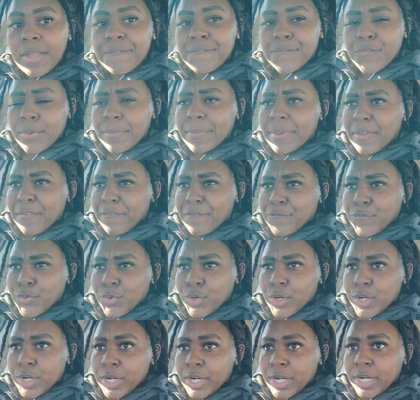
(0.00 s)
for me
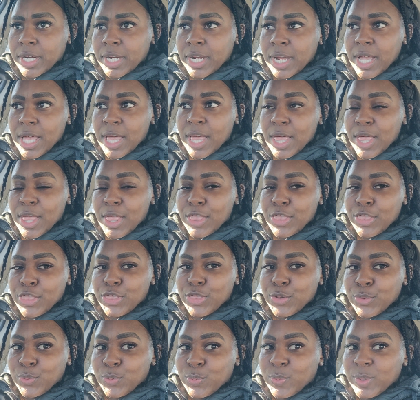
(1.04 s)
for
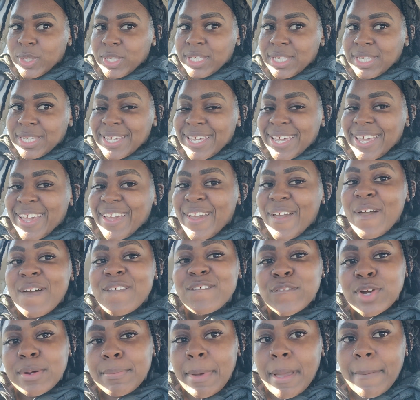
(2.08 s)
the week and
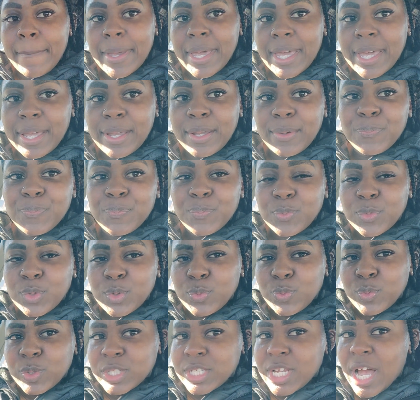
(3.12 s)
for my babe,
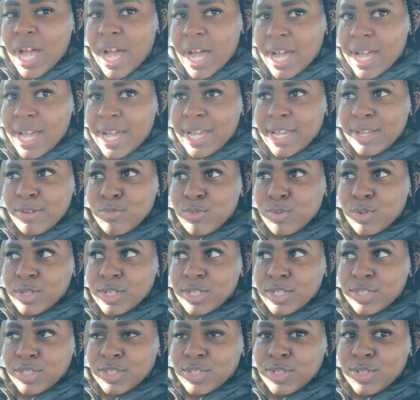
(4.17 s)
which I will
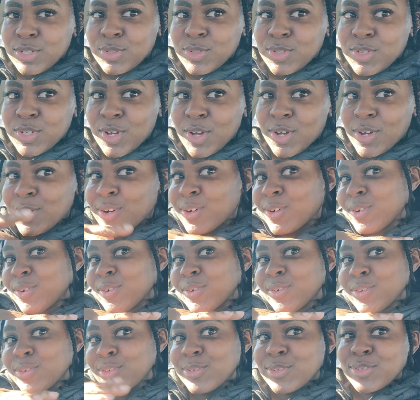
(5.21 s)
introduce y'all
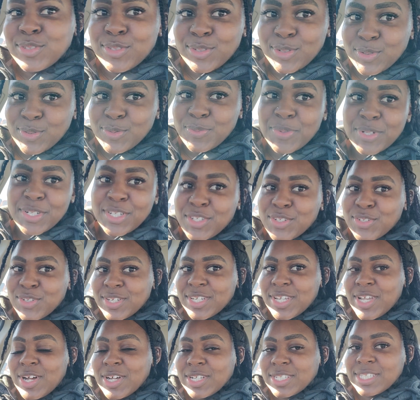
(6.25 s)
So I'm Pretty sure
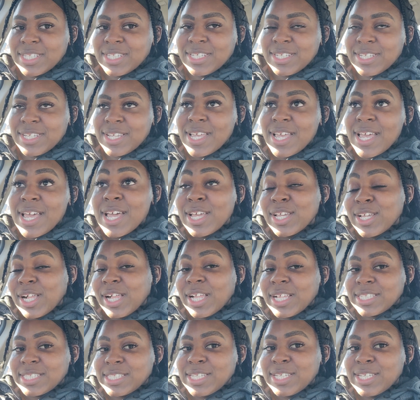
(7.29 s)
y'all see
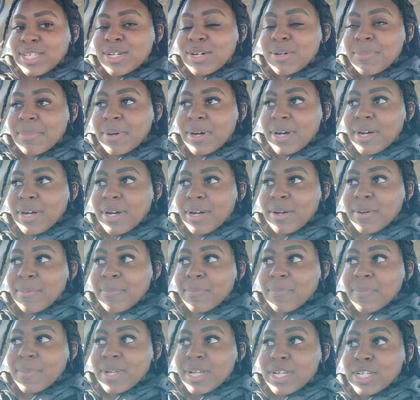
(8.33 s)
y'all see him.
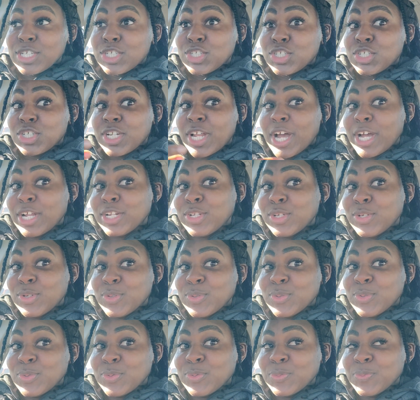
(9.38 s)
Um, should I
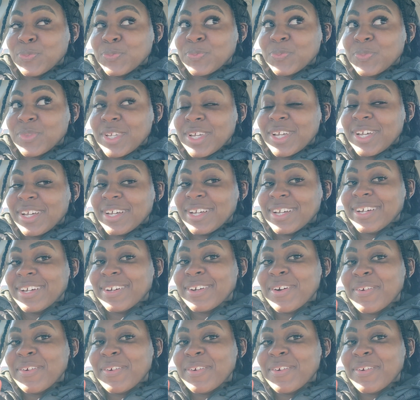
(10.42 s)
do uh,